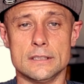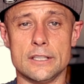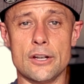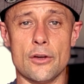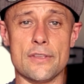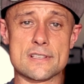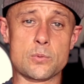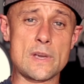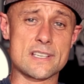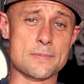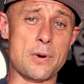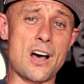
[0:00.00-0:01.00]
you know, this
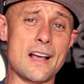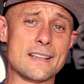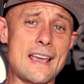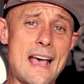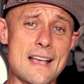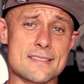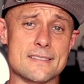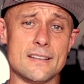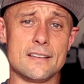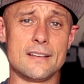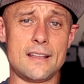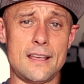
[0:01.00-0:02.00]
week's podcast.
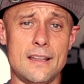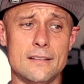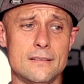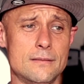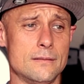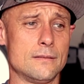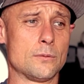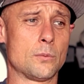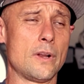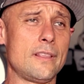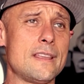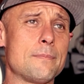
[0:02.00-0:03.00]
And
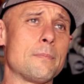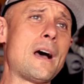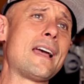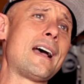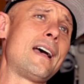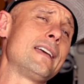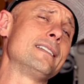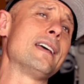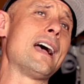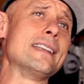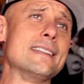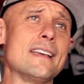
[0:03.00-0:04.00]
really, my
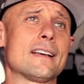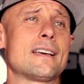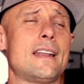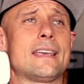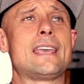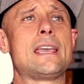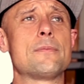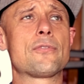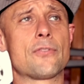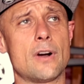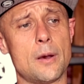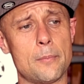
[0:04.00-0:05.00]
idea kind of came
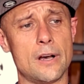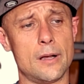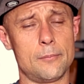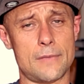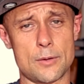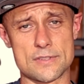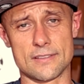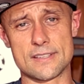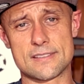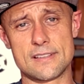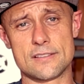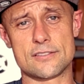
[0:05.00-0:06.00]
from I was
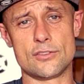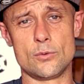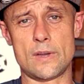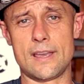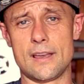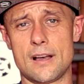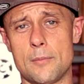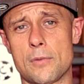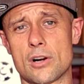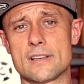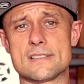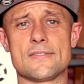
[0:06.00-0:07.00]
listening to a
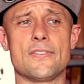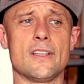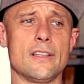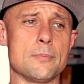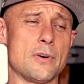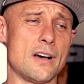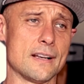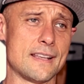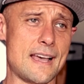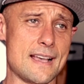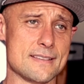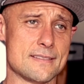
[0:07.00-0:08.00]
Marcus Philly
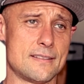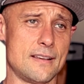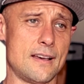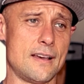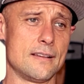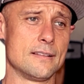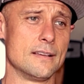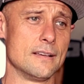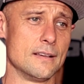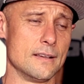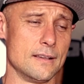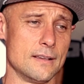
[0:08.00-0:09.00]
podcast
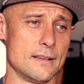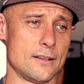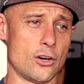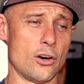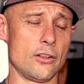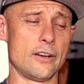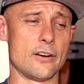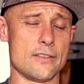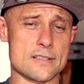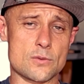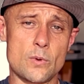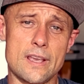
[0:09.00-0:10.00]
earlier
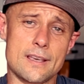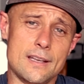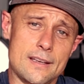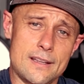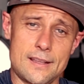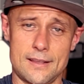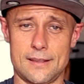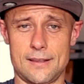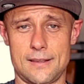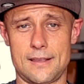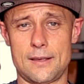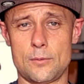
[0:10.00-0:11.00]
this week, and
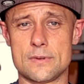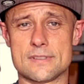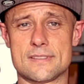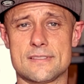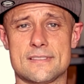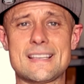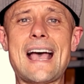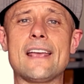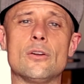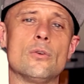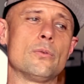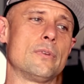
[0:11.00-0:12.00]
it was
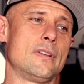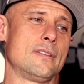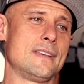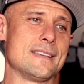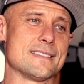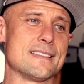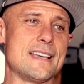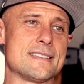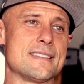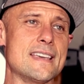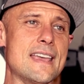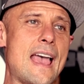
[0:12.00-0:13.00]
titled, "Is
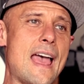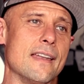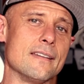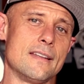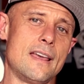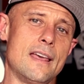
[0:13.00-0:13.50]
This the End?"